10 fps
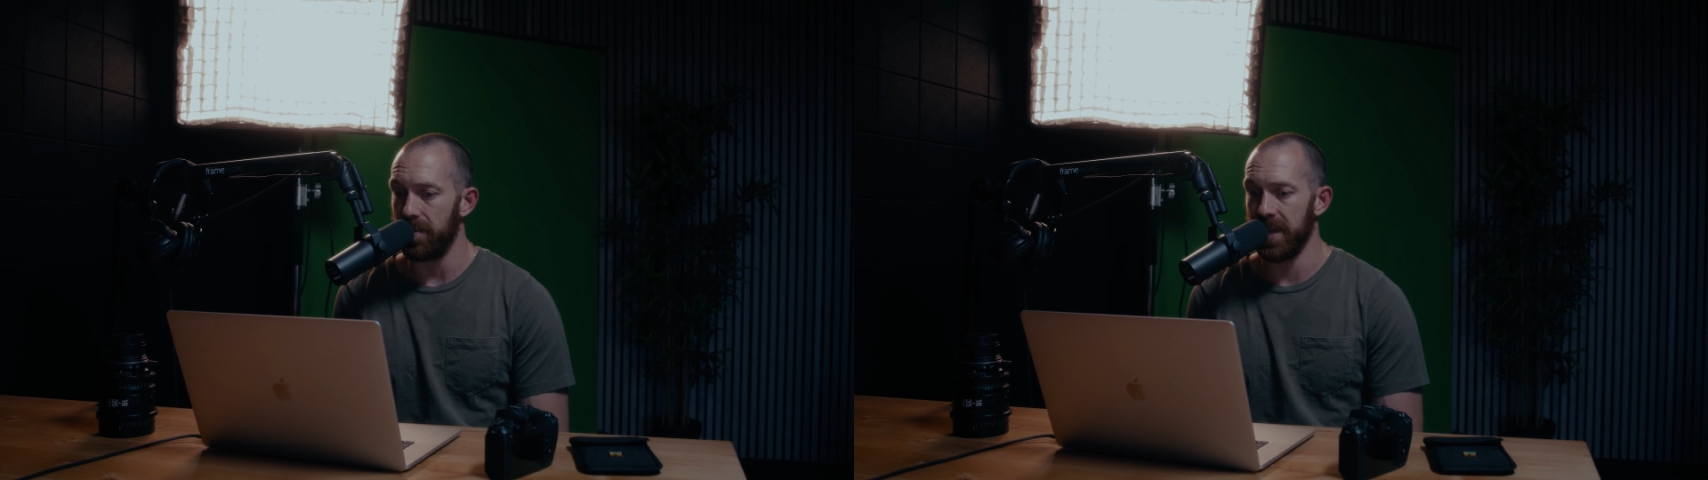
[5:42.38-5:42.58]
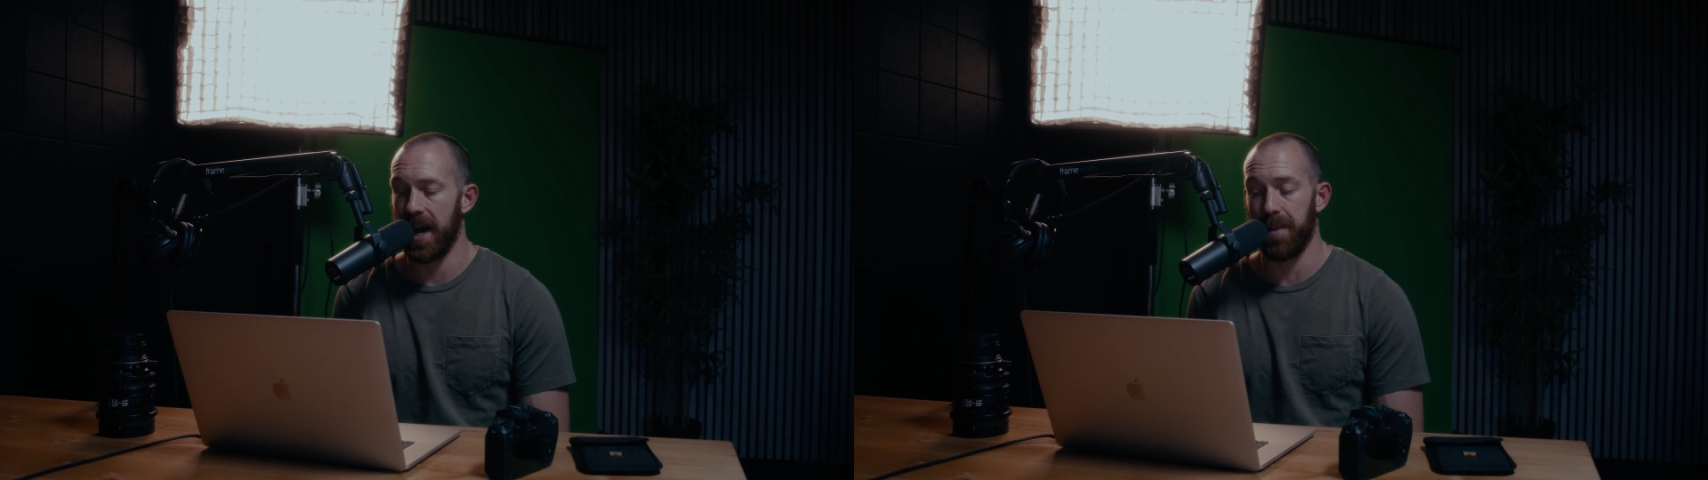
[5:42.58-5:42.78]

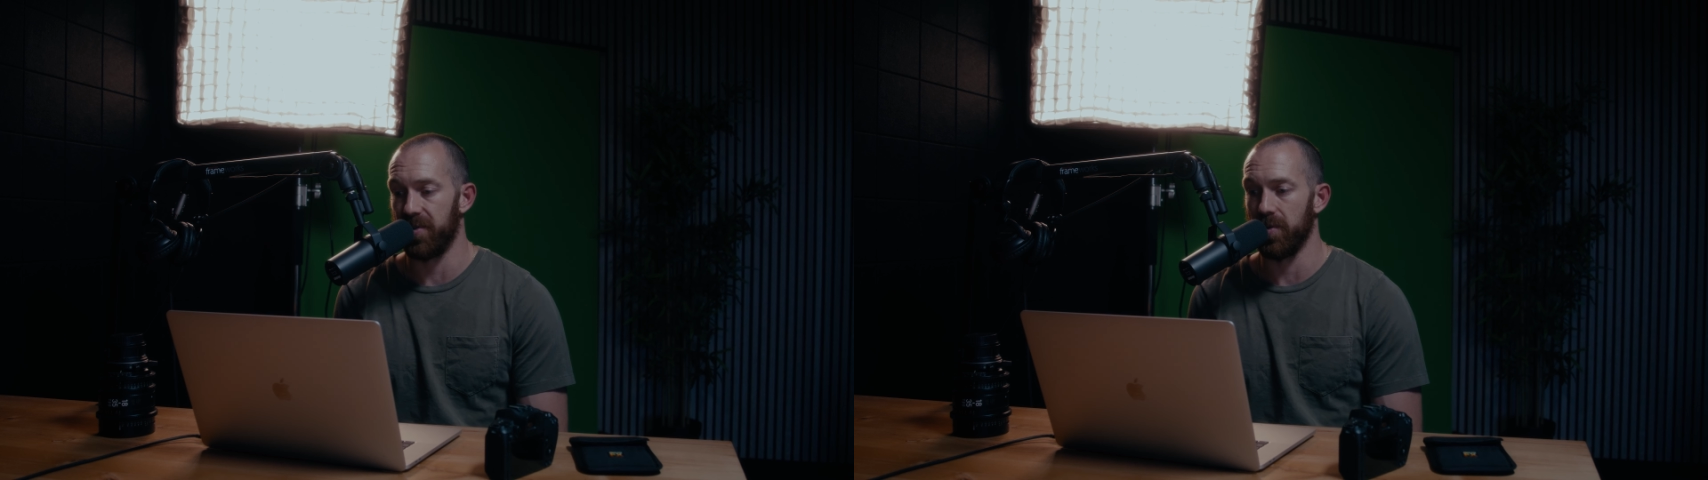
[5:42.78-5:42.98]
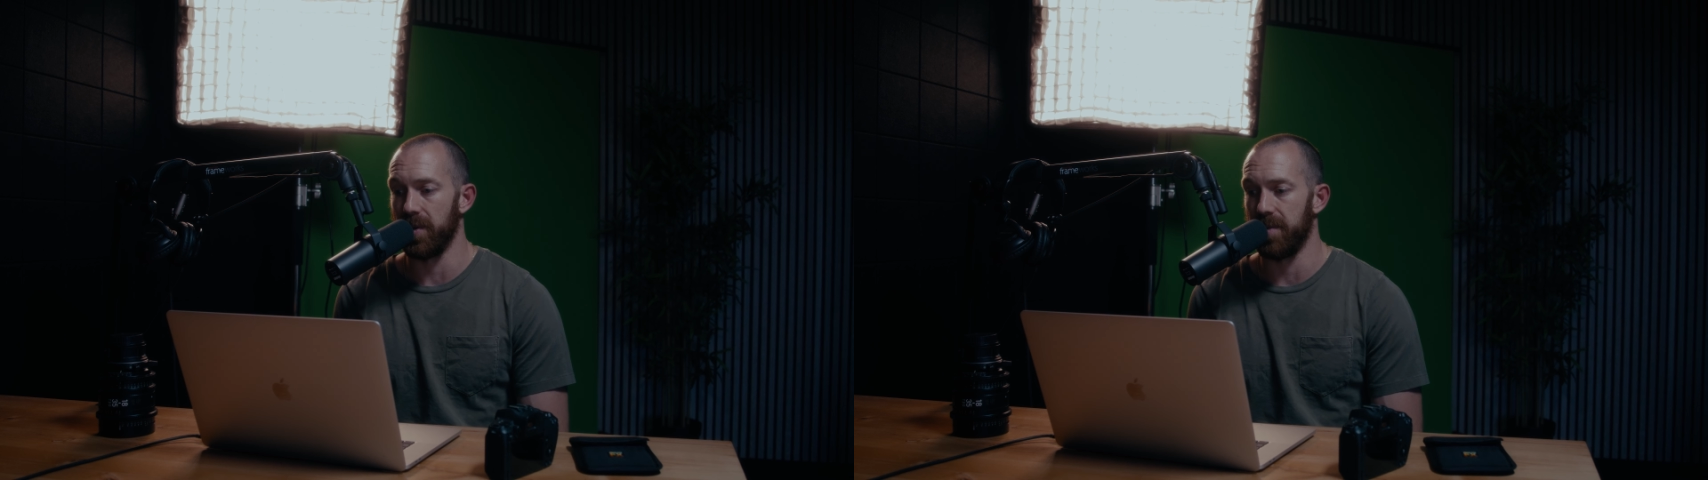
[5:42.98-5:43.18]

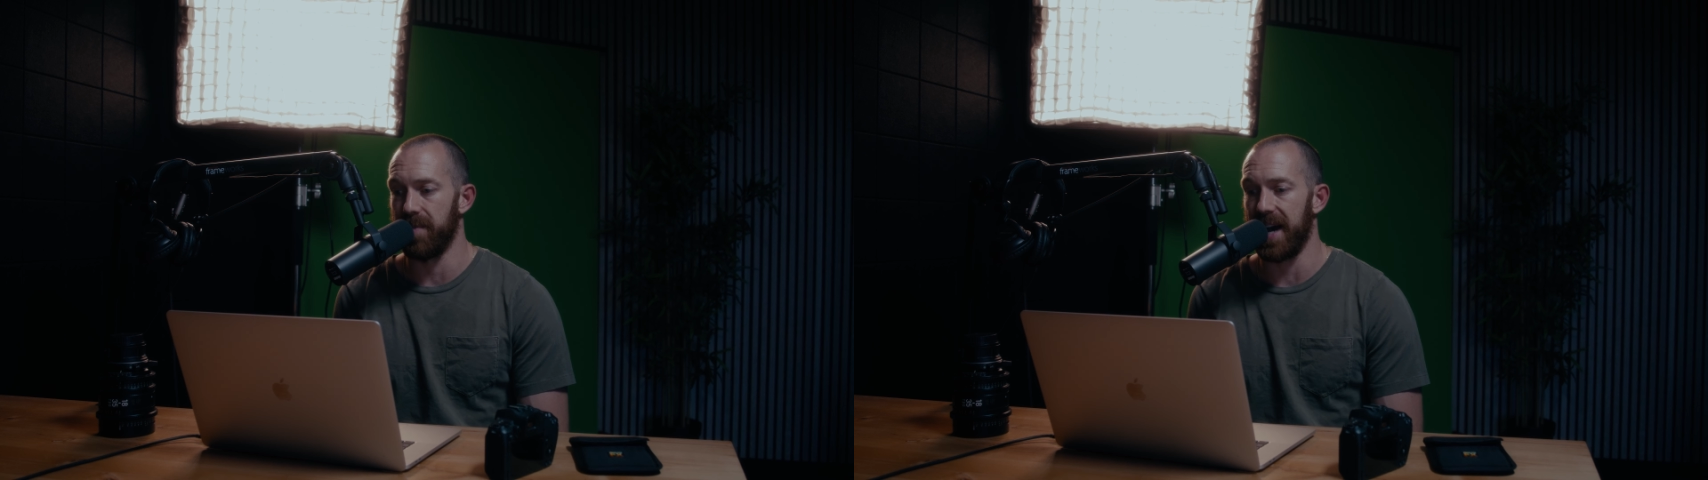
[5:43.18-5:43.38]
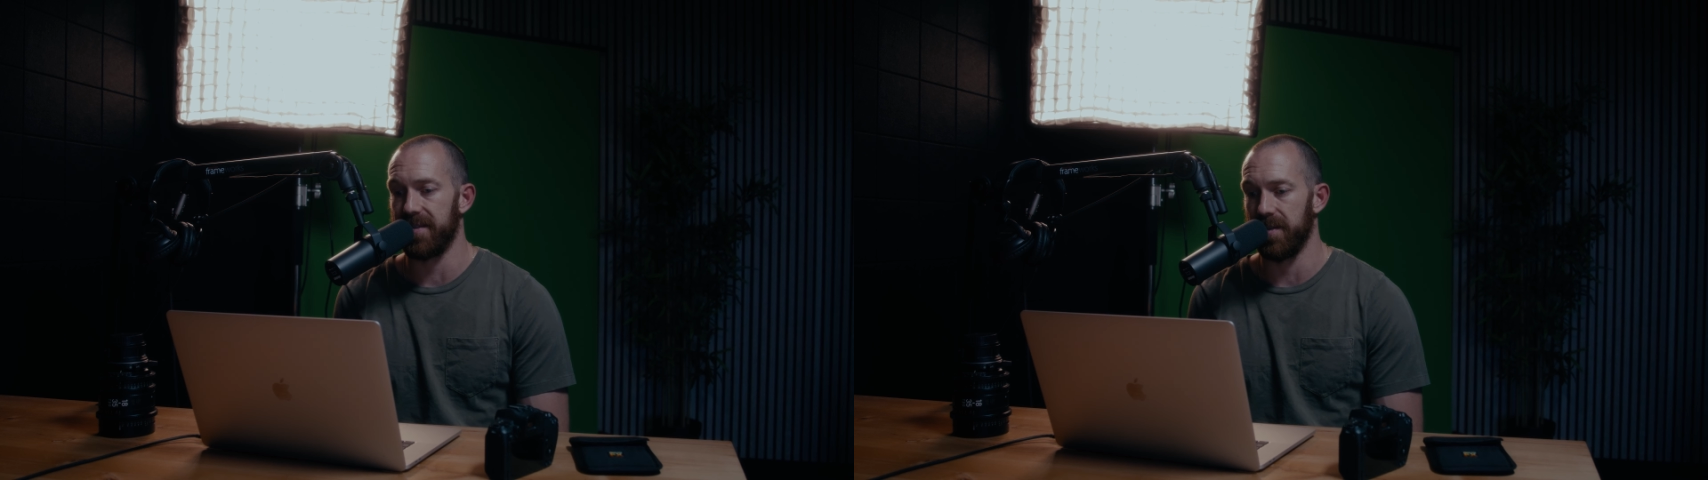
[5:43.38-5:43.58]
absolutely
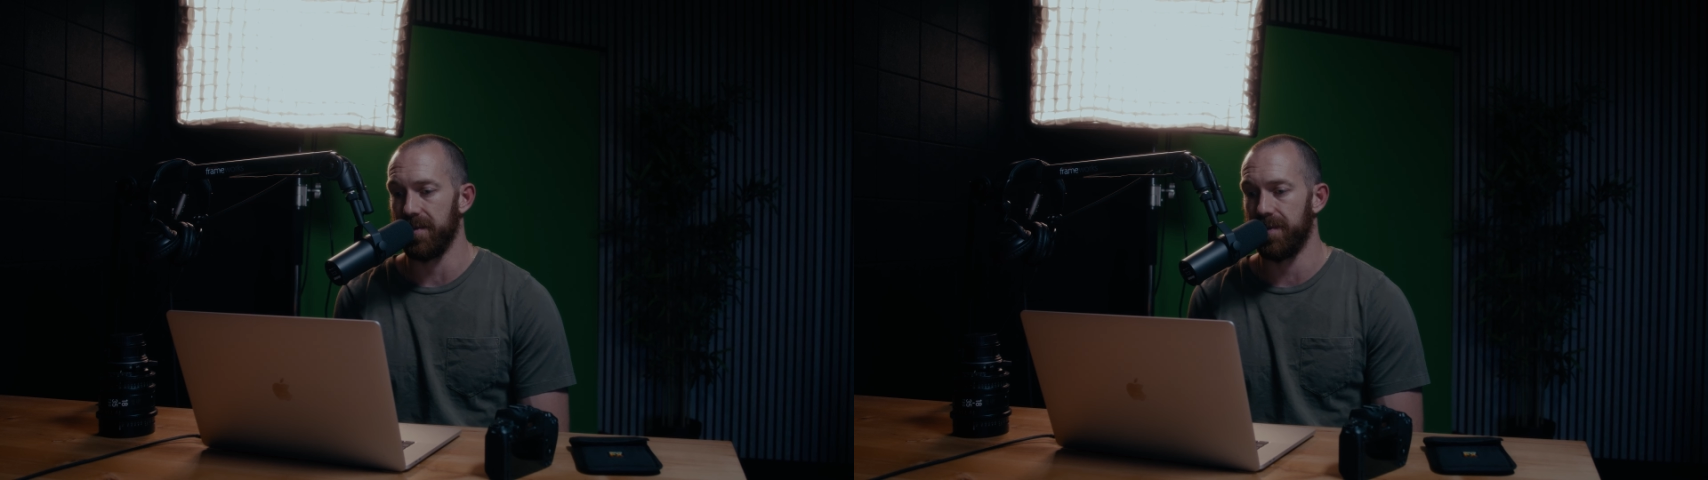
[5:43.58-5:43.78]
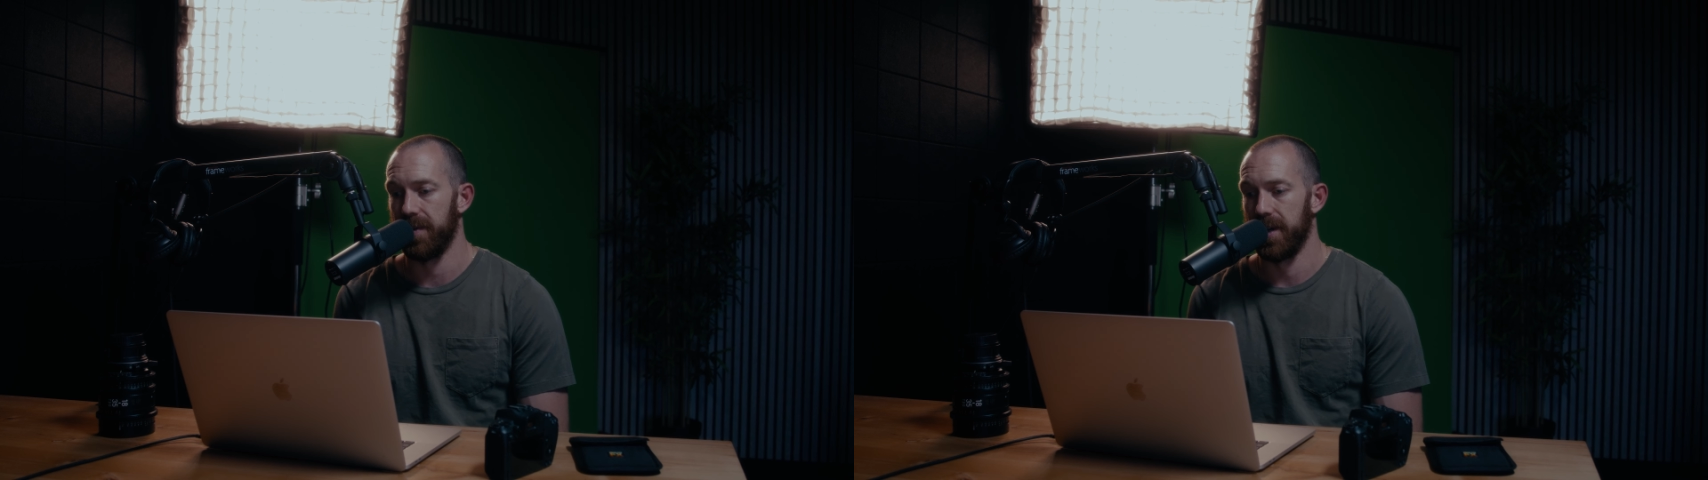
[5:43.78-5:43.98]

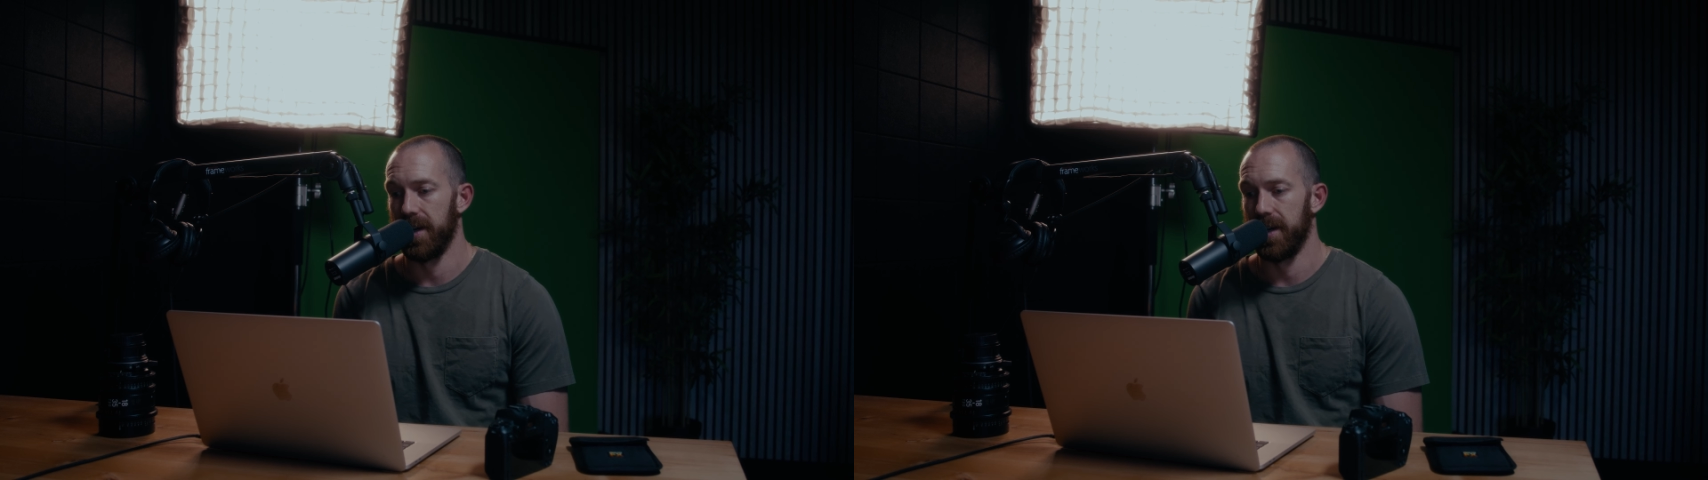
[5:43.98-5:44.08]
massive